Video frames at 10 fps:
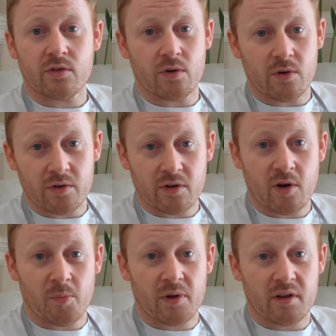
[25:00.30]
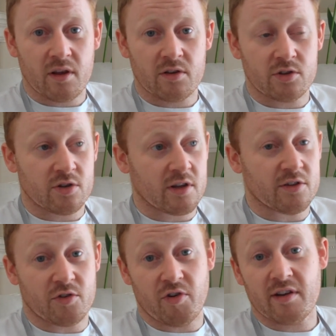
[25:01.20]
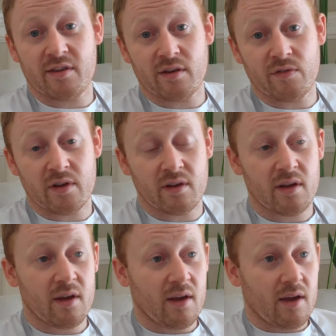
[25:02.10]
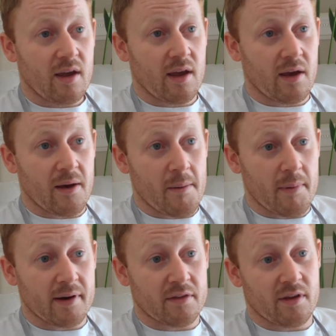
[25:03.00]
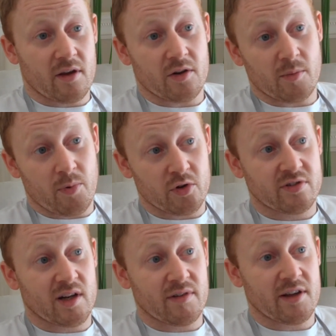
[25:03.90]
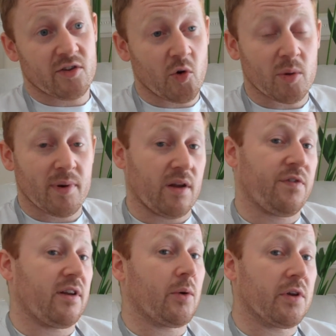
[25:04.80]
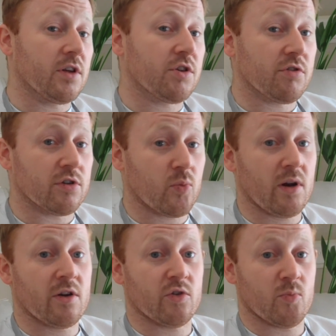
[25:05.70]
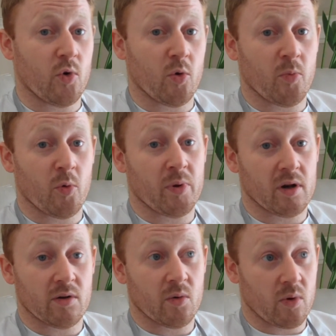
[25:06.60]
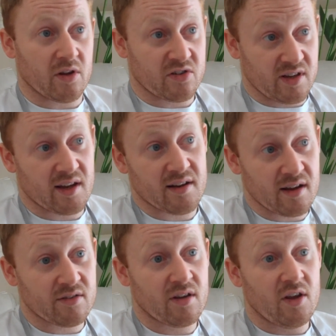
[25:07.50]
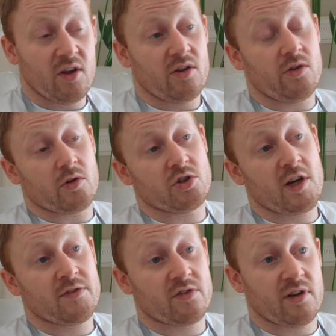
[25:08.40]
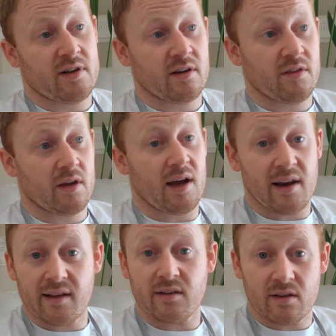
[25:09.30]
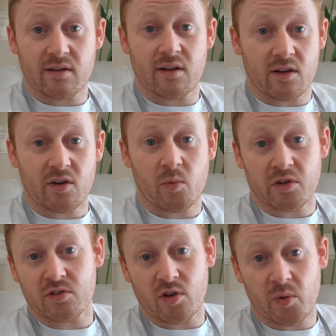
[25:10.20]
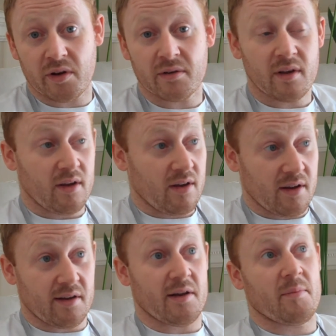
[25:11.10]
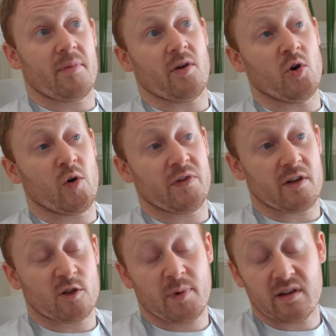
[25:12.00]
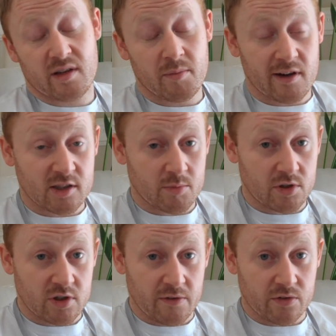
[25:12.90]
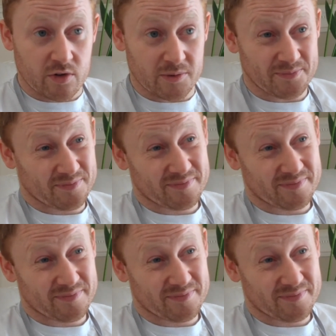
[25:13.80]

at dawn competing against each other. It's great TV. Mm. Um, and I think on the plus side of that, it's only benefiting our industry as well because more and more people are seeing that. Young chefs are seeing that and think, I like the look what he's doing. And then it hopefully inspires them guys to be chefs. So